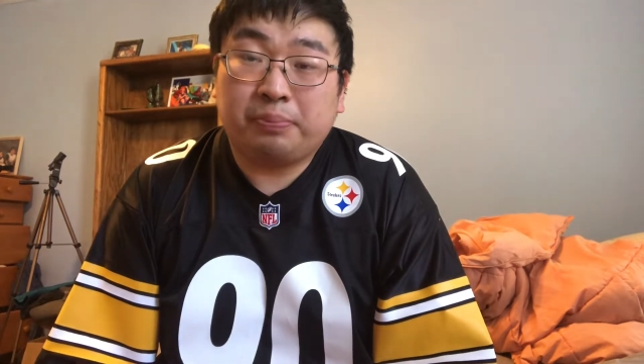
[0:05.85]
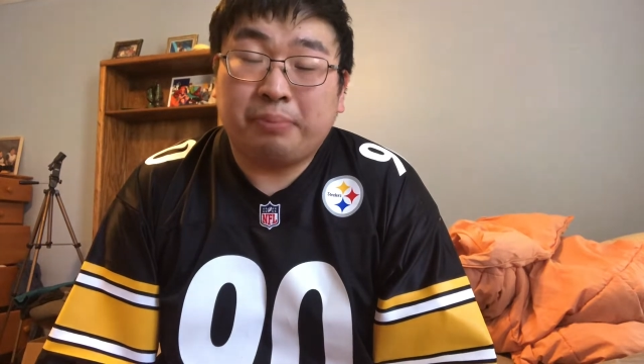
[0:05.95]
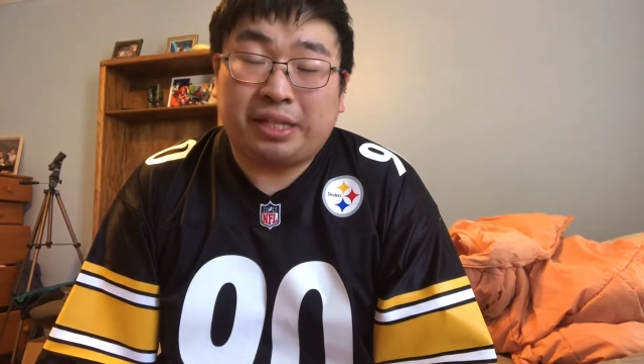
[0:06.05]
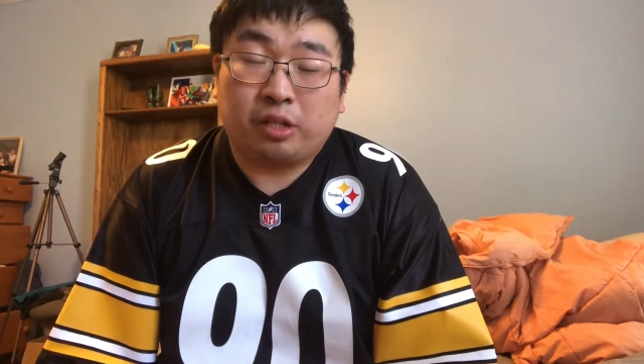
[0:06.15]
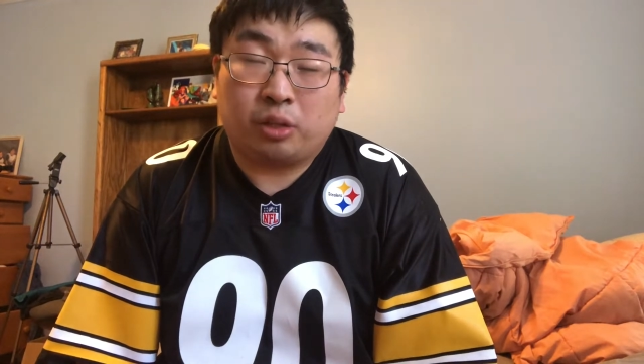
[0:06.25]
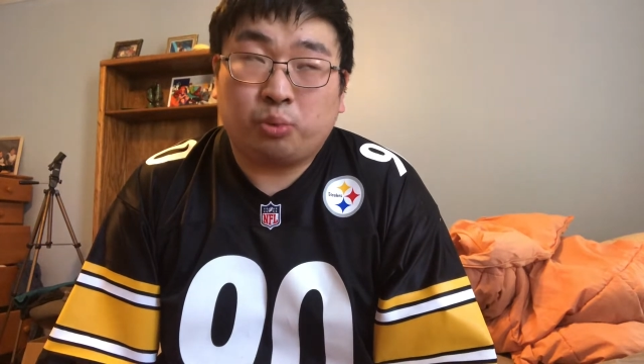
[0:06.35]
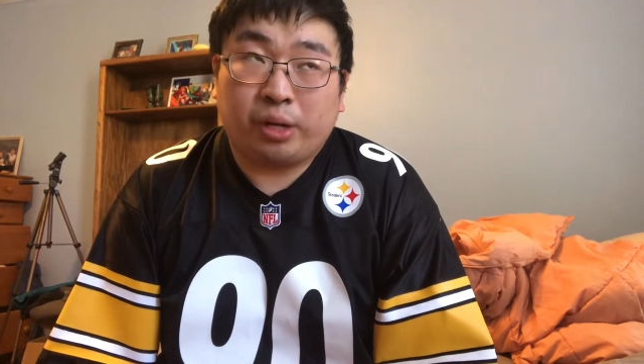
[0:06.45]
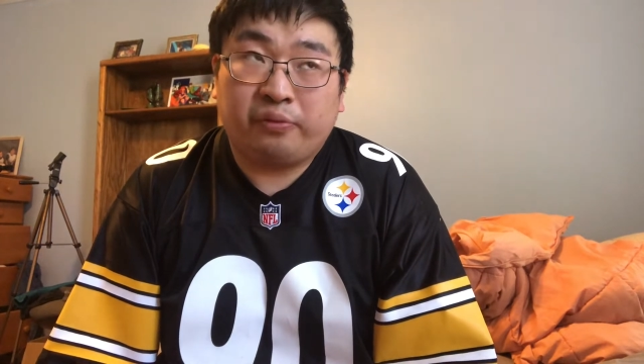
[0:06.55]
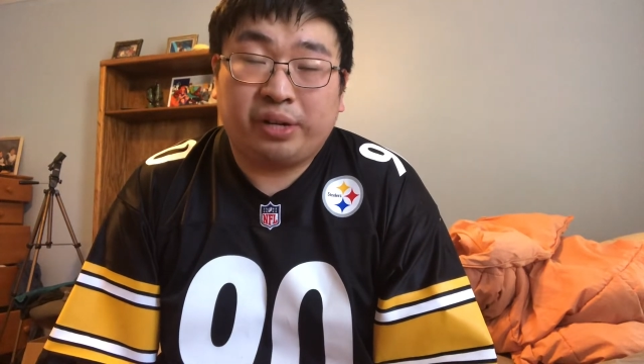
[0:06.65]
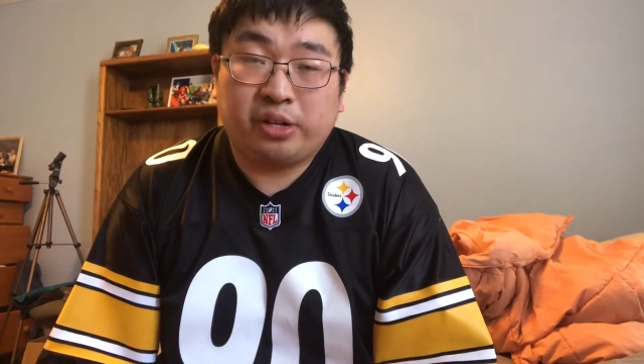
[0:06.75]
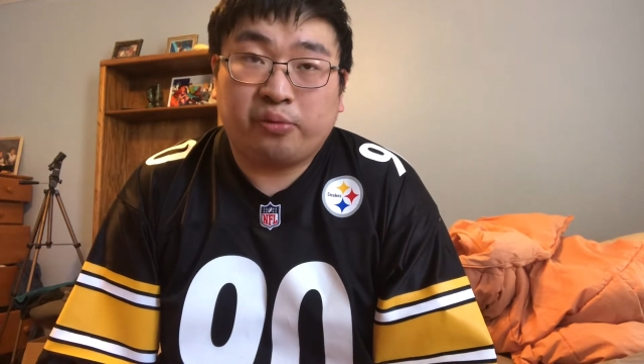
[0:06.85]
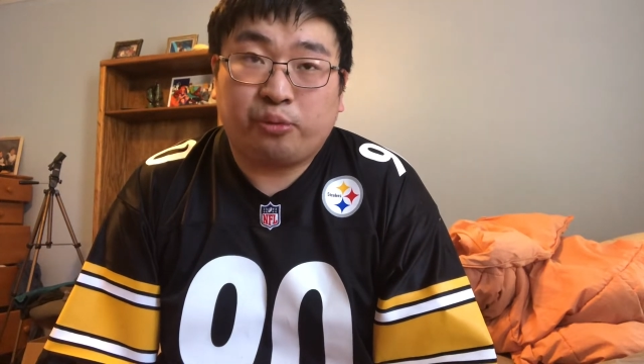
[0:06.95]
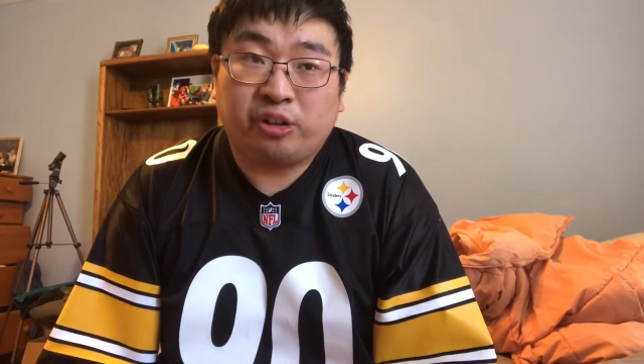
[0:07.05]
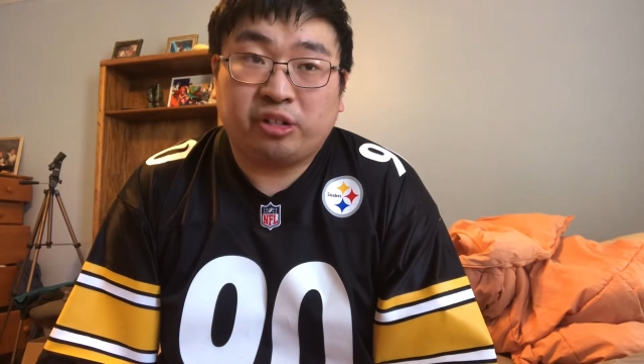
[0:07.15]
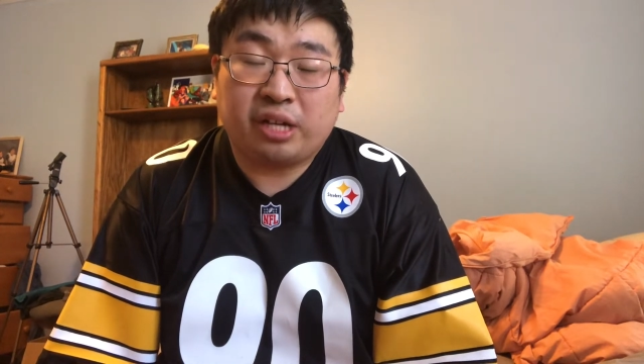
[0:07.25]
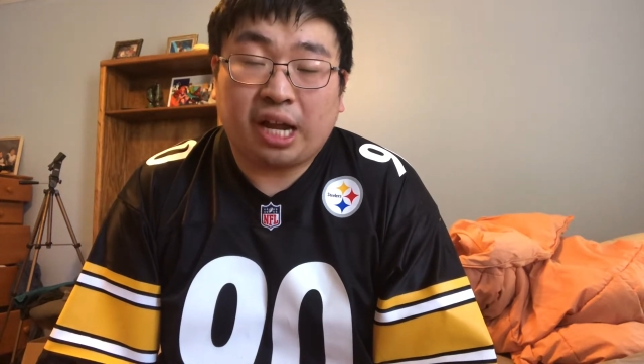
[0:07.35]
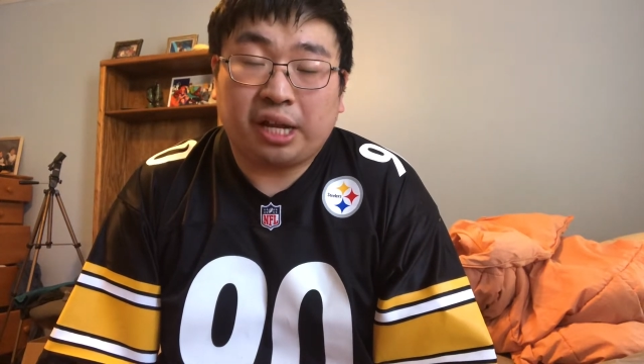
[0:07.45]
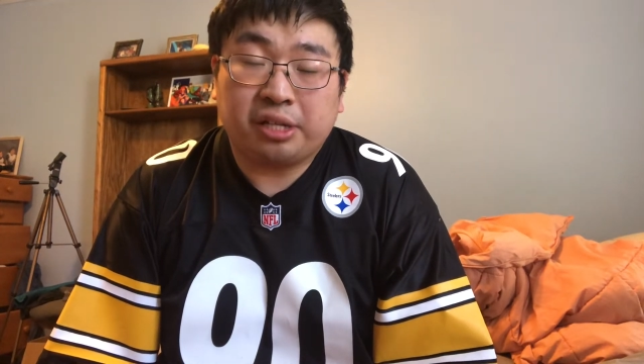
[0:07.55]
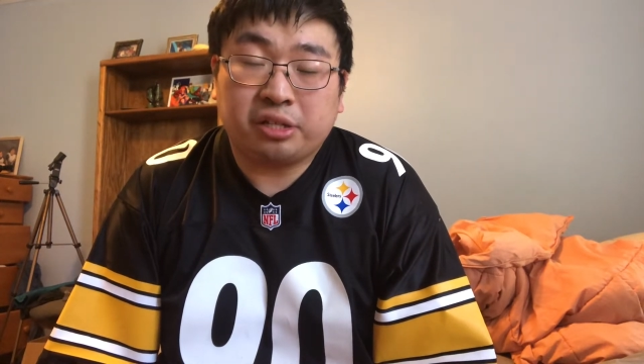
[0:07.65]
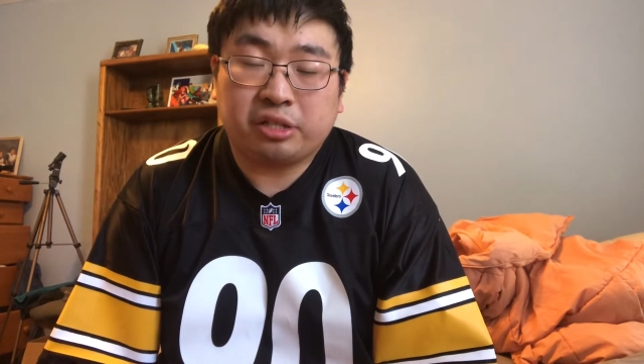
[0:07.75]
to make this quick video for you
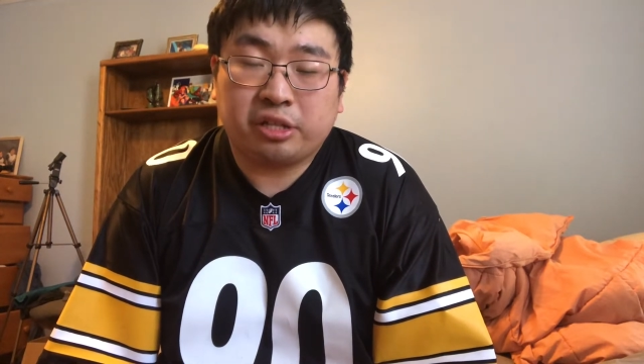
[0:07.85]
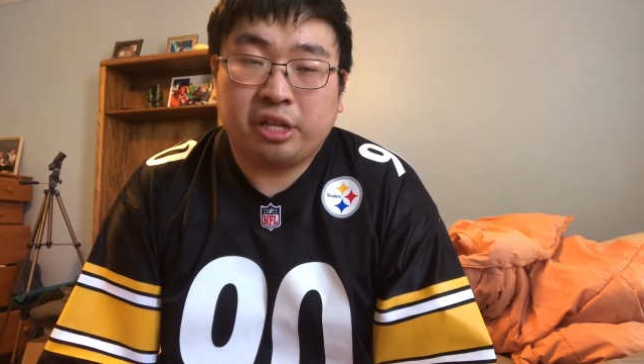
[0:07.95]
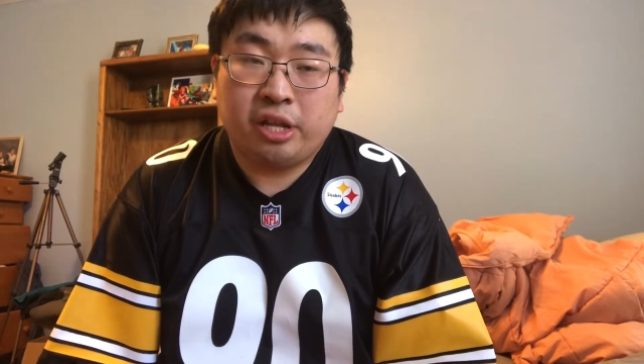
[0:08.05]
guys.